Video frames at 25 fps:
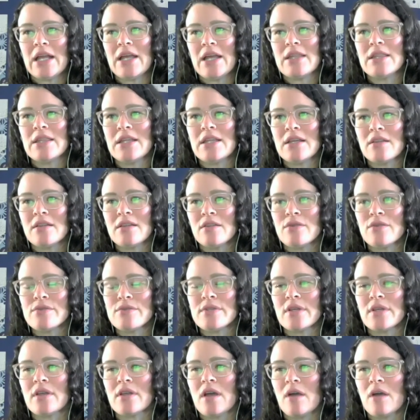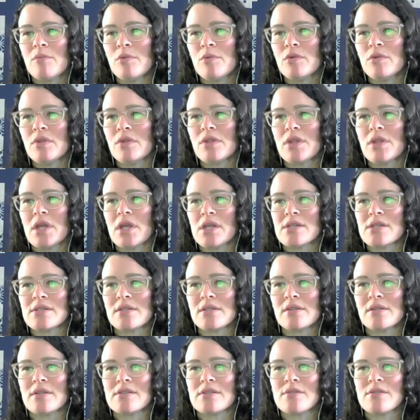I think there's a couple things
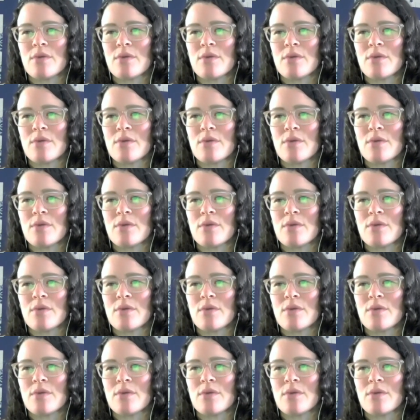in this